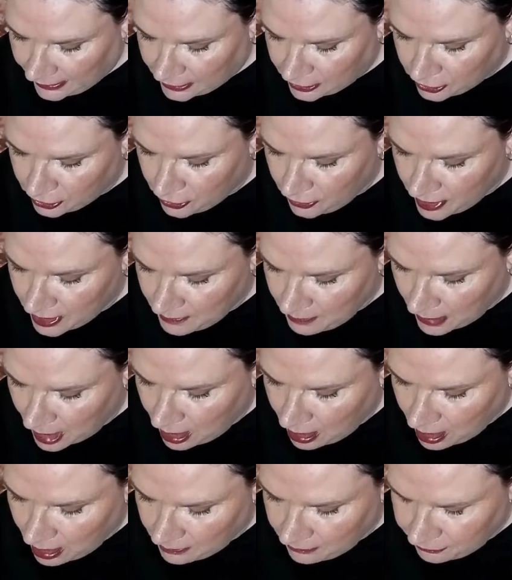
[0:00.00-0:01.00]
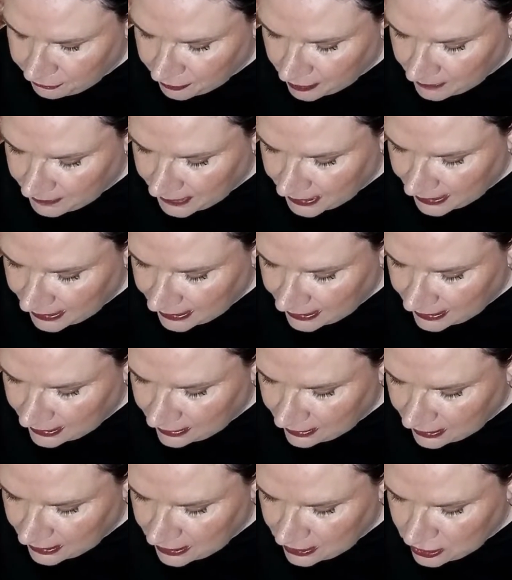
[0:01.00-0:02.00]
A curing balm from the
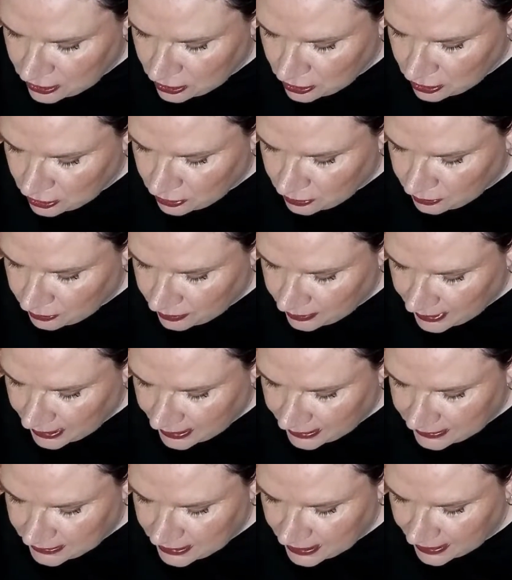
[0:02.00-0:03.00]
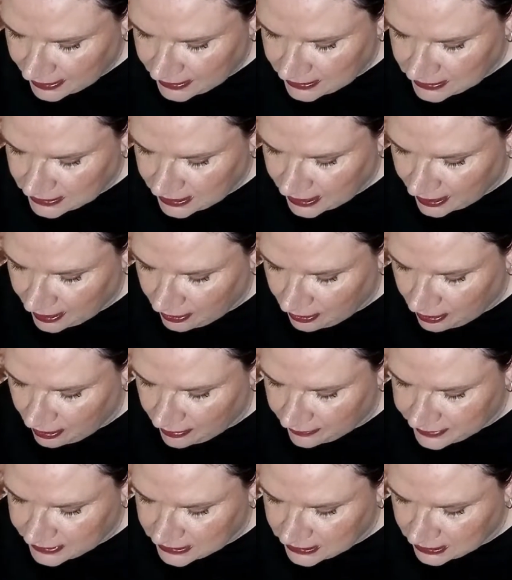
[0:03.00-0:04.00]
Illiyoon that takes
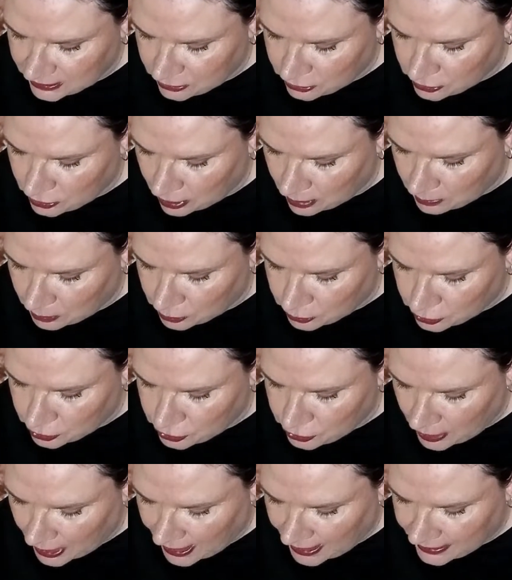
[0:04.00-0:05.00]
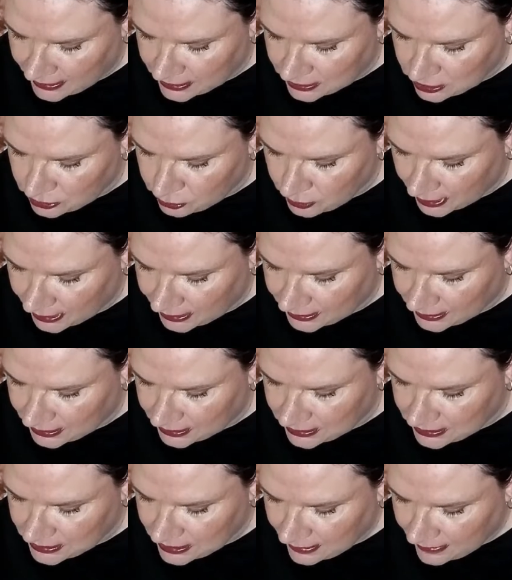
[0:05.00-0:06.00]
care of skin troubles, dryness,
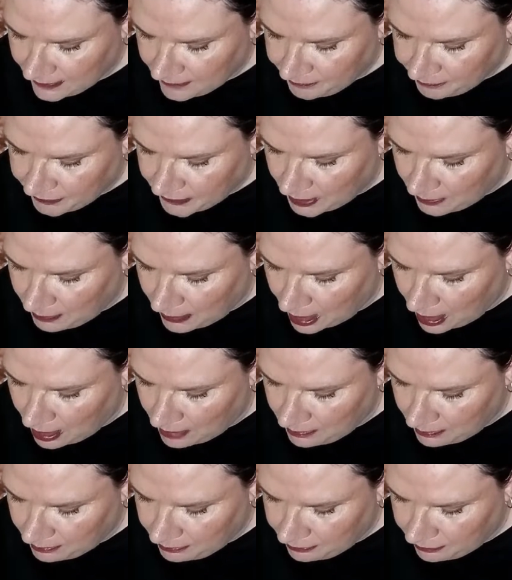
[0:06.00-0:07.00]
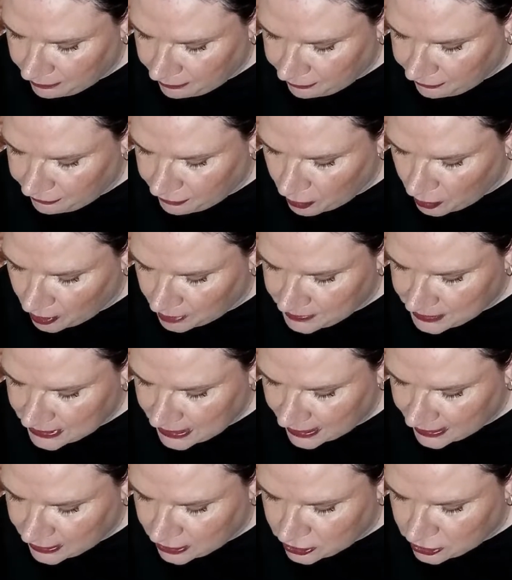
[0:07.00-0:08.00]
redness. The balm
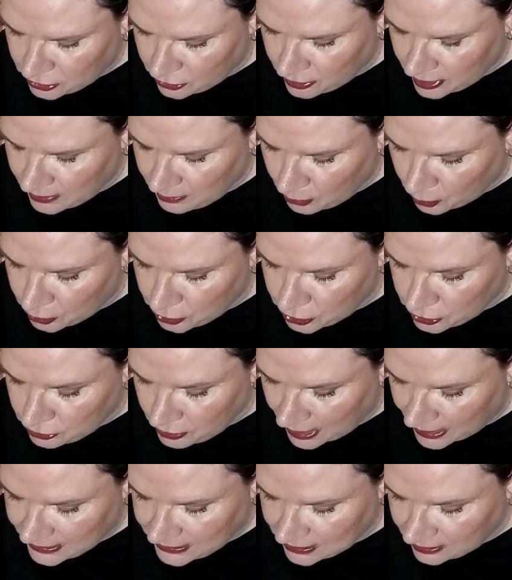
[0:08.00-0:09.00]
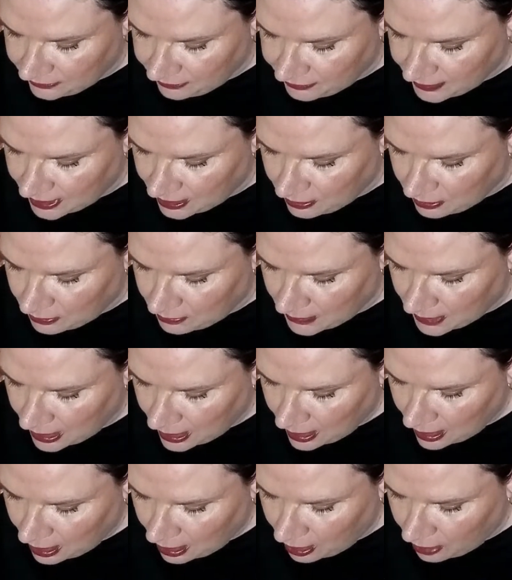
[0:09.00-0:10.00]
forms a sturdy moisturizing
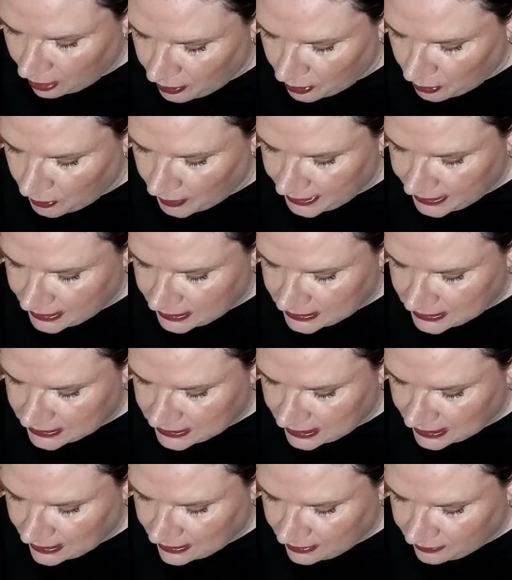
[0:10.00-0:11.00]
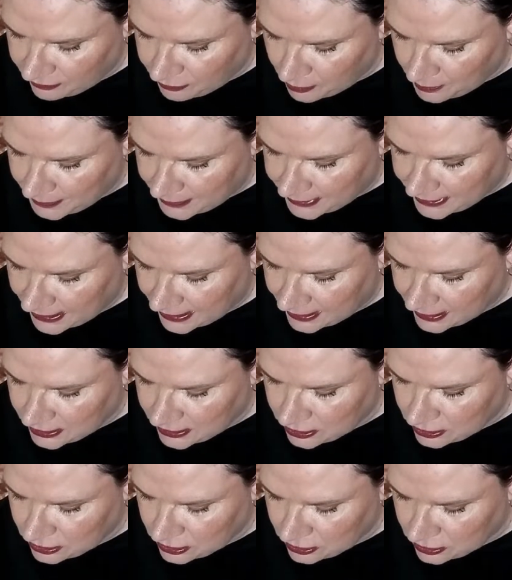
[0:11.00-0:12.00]
film on the weak skin for
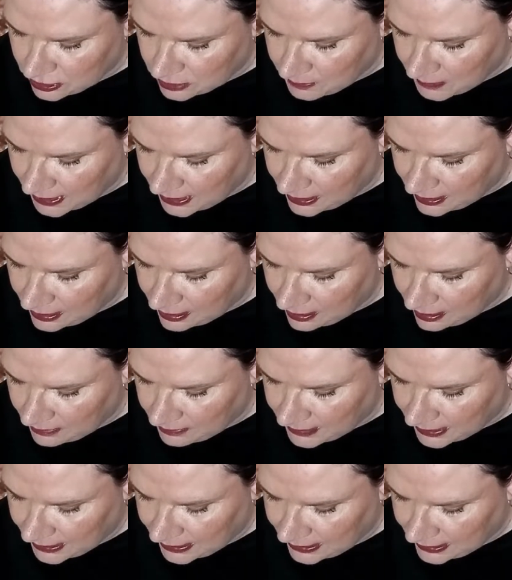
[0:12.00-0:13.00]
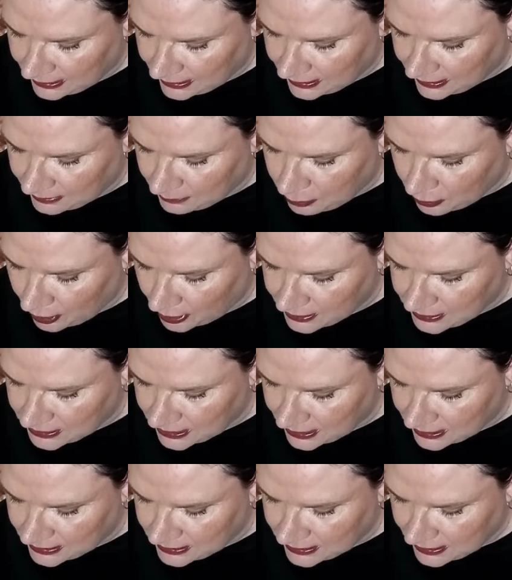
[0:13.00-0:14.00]
protection to speed up the healing
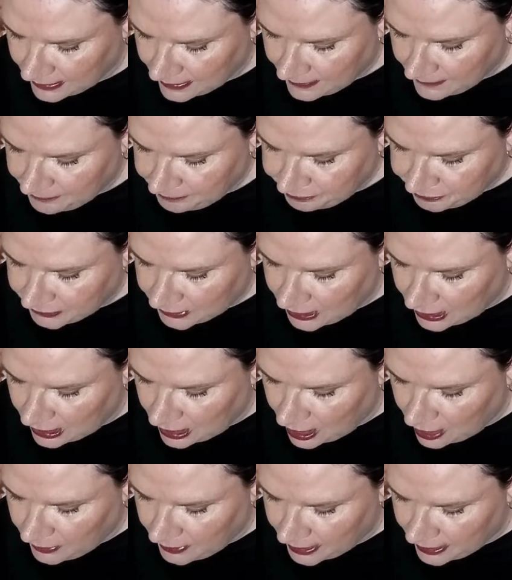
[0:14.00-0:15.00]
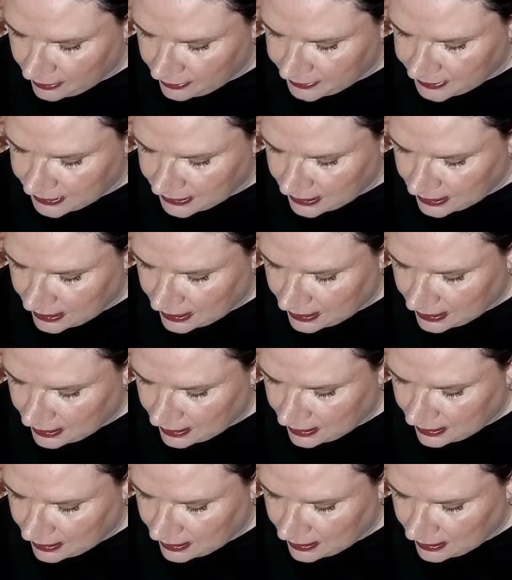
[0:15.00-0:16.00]
process. The low irritant
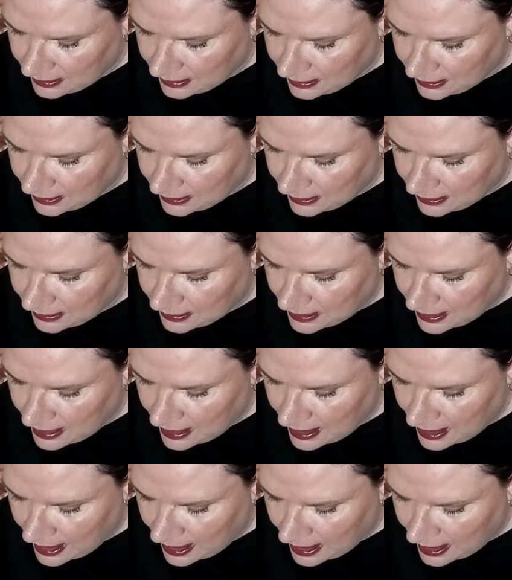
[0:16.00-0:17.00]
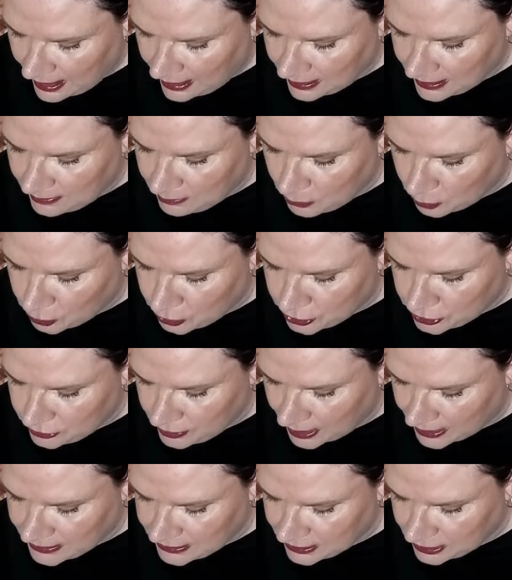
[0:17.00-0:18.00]
Highly
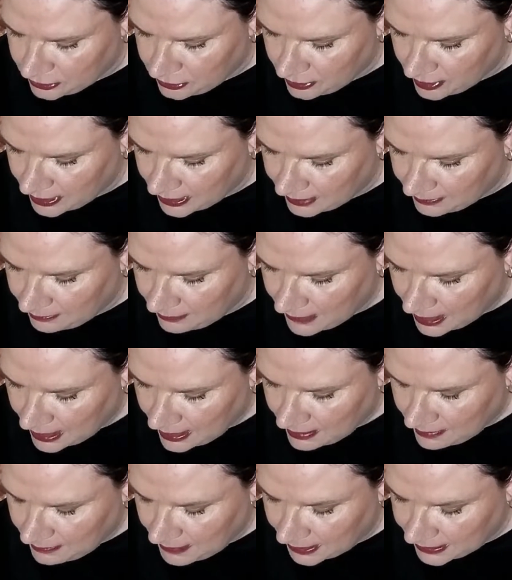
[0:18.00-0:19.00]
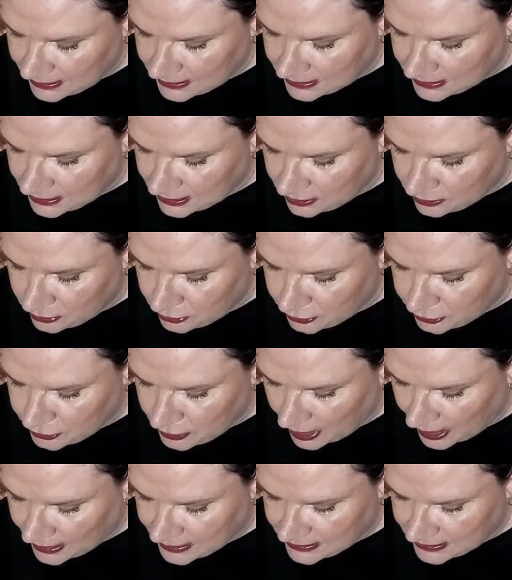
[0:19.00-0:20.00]
Moisturizing Cream makes tender,
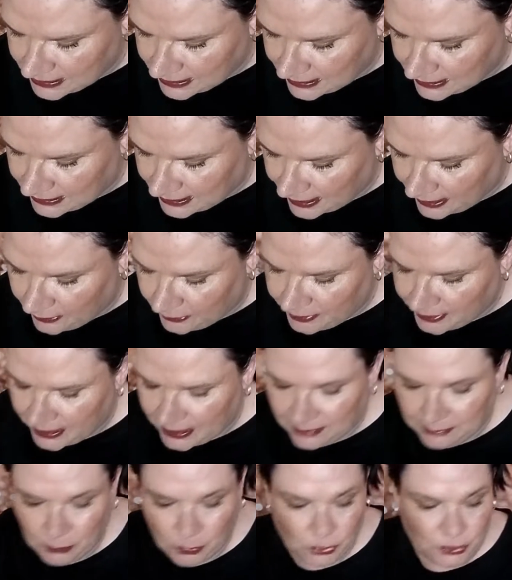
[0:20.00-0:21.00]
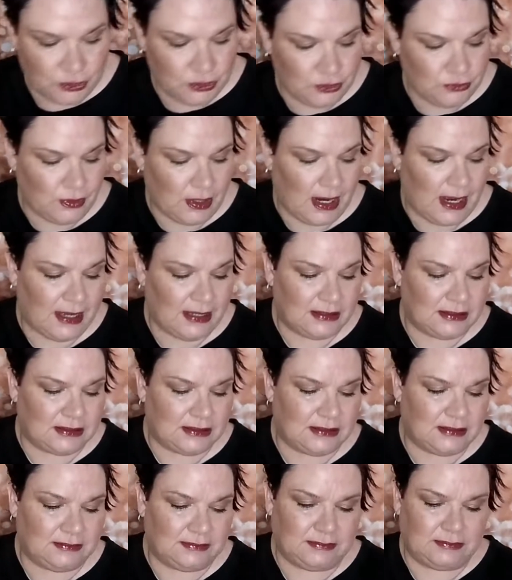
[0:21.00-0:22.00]
dry skin healthy and
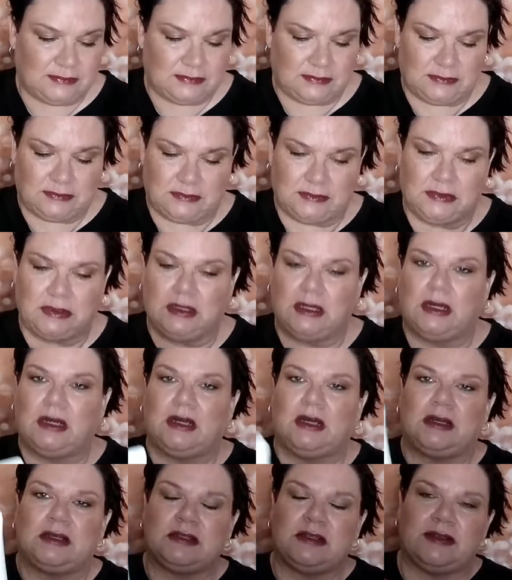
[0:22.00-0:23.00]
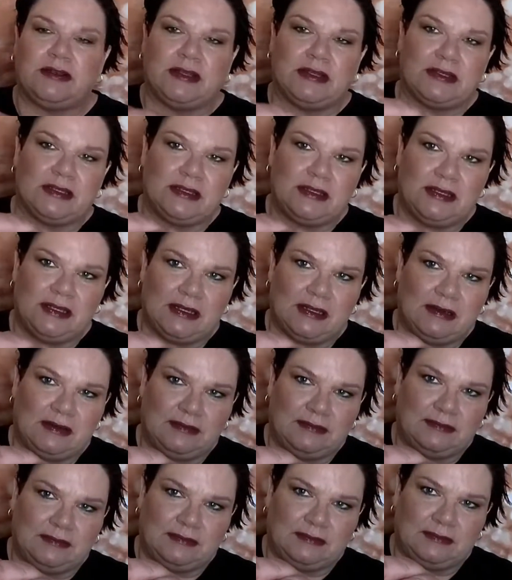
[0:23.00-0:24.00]
moisturized. This is
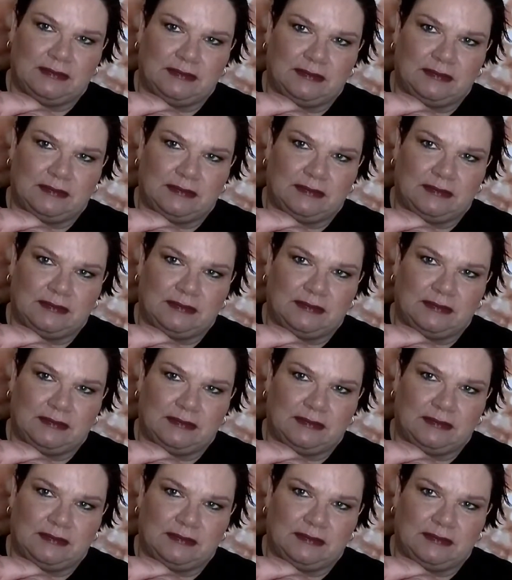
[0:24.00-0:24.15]
it.